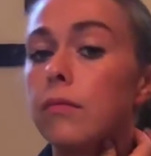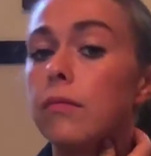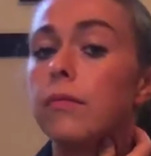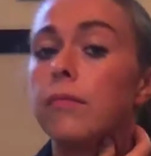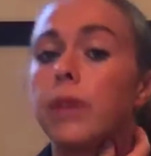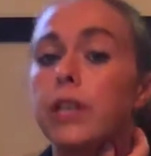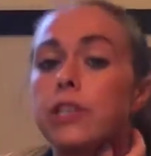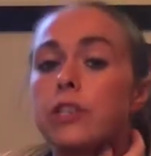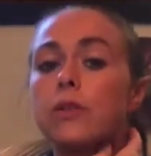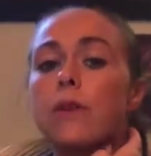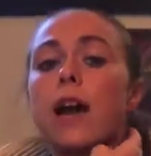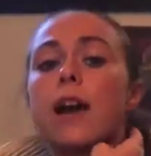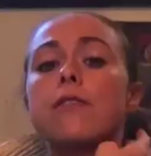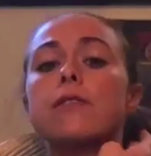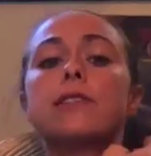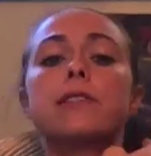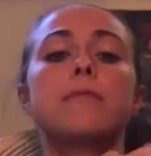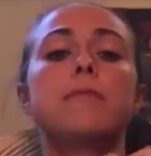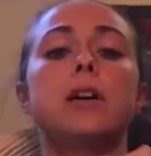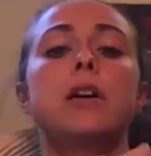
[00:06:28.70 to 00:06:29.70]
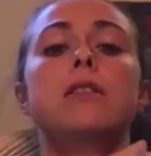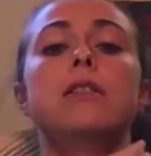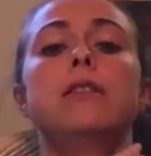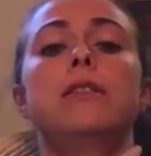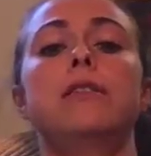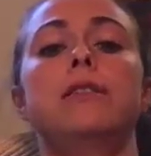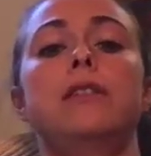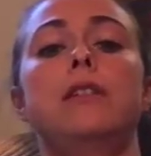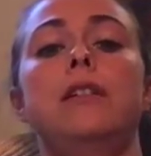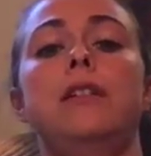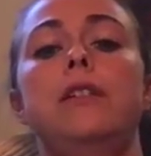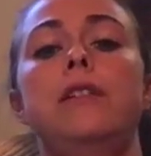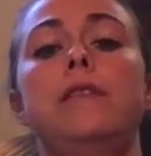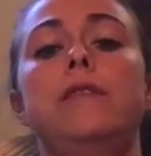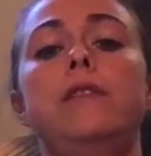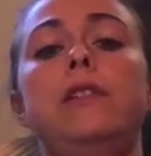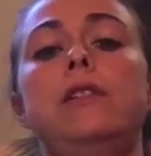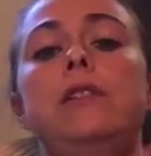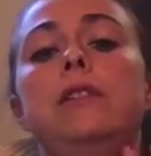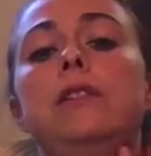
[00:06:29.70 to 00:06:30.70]
But 2 hours a month of
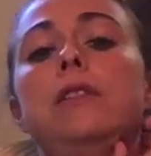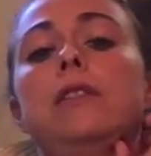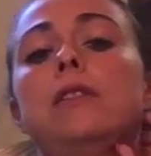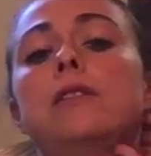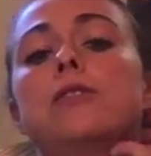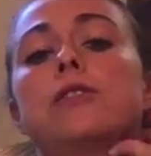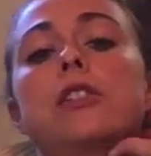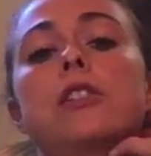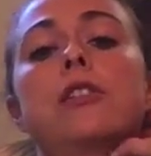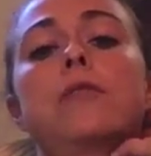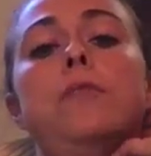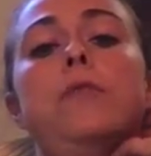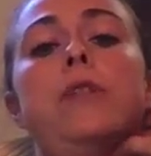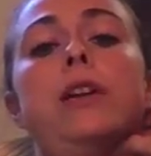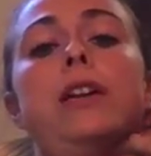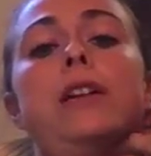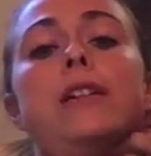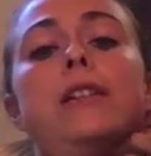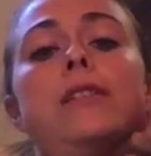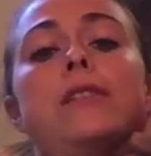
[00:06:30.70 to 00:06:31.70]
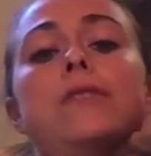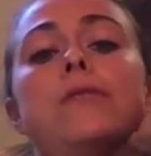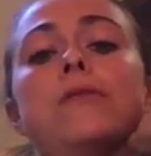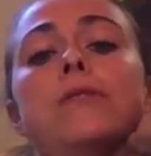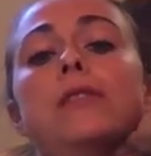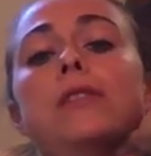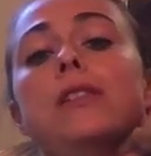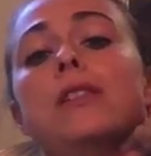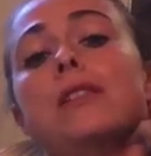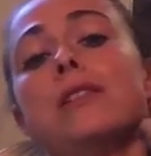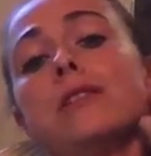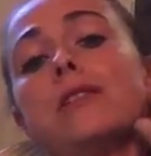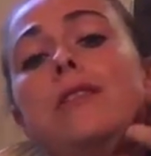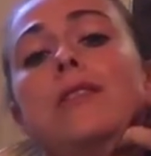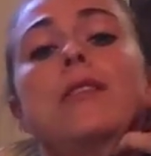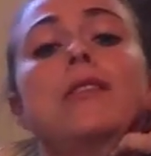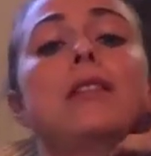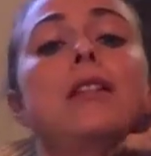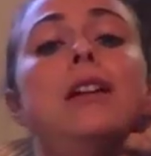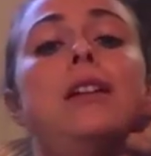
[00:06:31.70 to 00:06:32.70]
trigger point is really
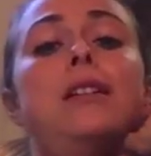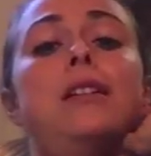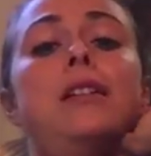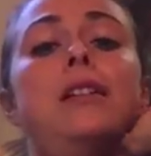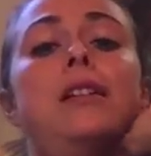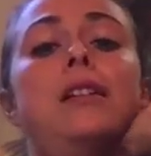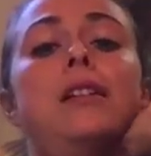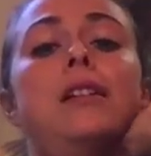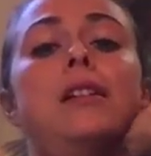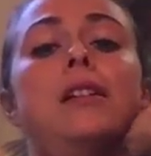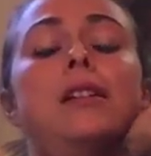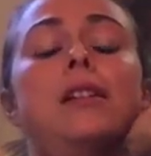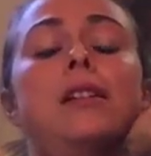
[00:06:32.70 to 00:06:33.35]
all I need.